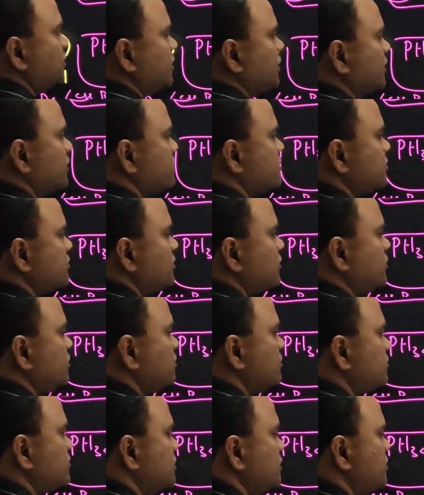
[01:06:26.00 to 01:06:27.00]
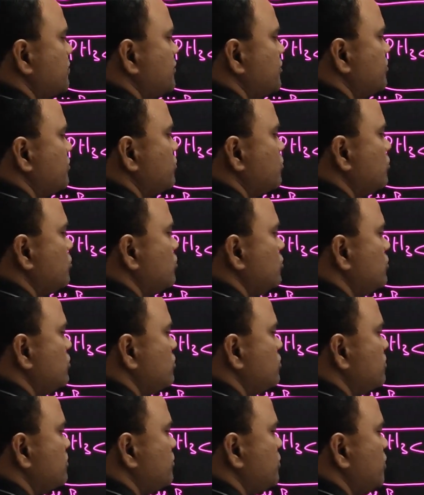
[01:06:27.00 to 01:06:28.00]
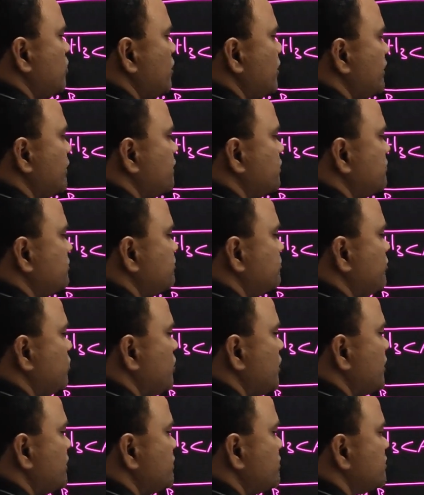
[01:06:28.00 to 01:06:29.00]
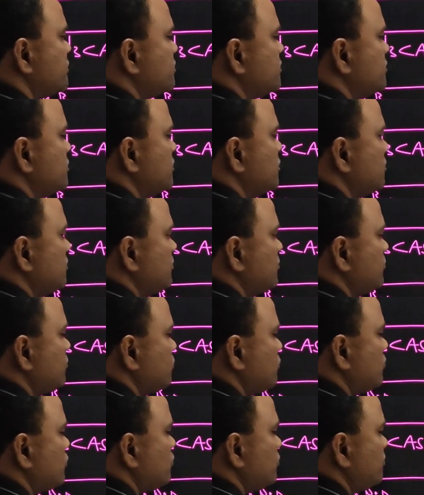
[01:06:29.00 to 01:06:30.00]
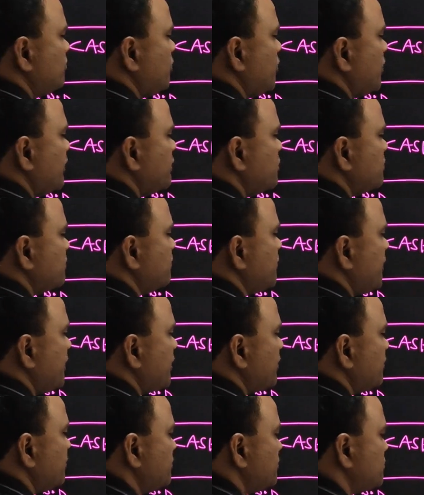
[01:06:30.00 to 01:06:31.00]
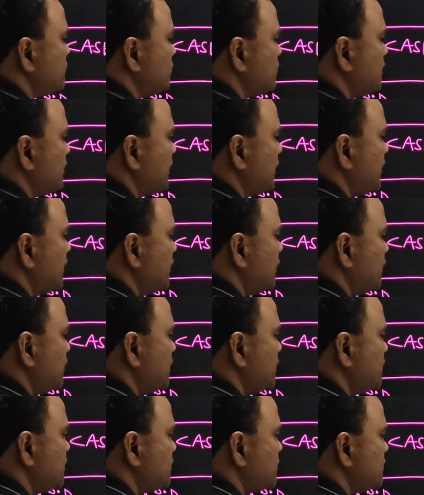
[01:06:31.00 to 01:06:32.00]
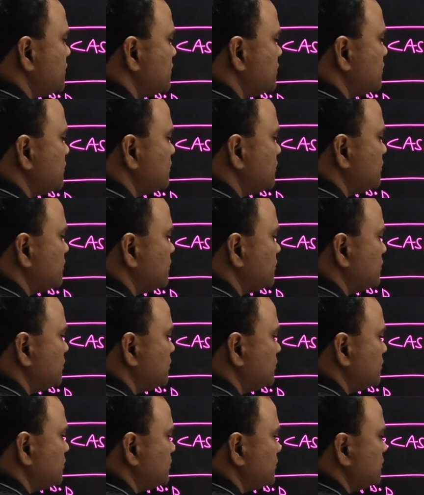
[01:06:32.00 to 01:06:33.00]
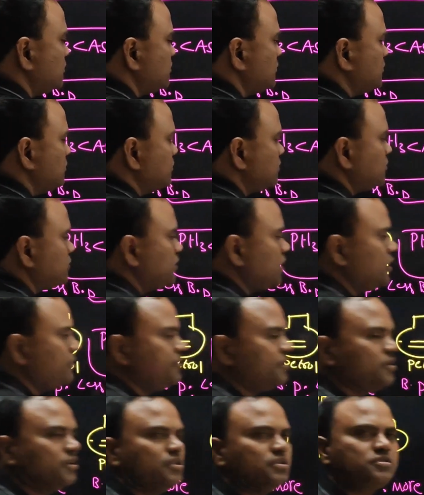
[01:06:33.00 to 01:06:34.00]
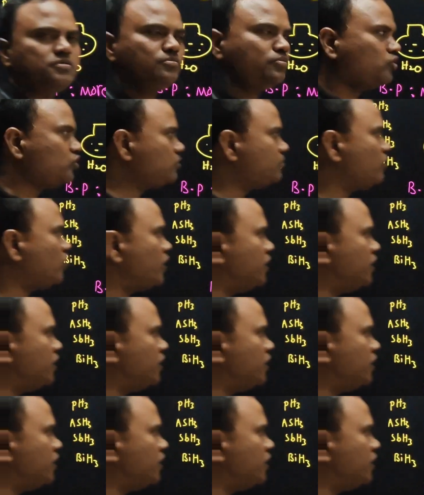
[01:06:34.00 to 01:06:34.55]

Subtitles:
BiH3. Tell me, more boiling point. More boiling point means volatility is? Tell me, girls, more